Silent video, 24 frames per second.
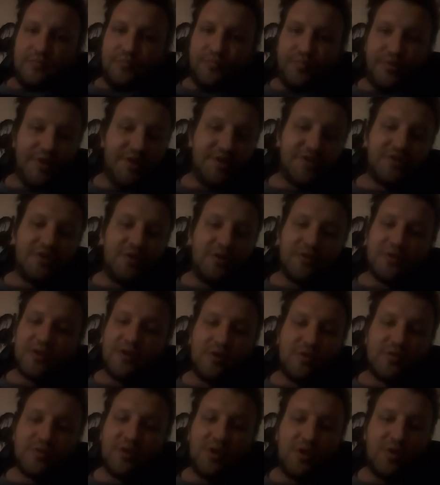Please don't
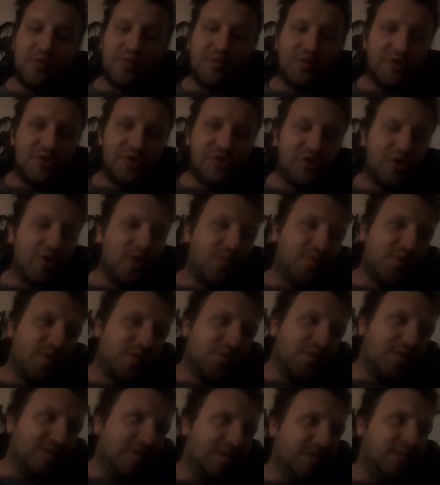go gloating and
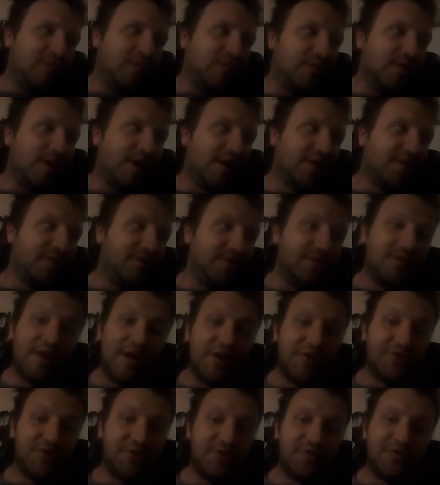showboating like
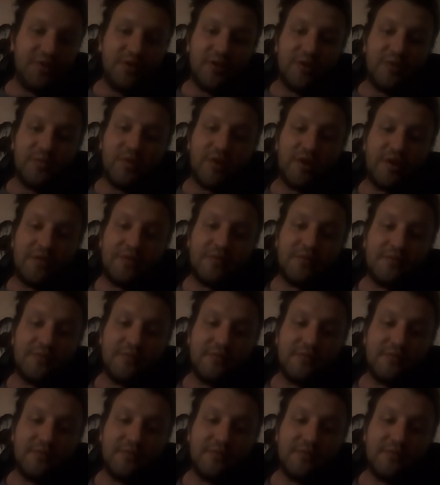that you're the only one.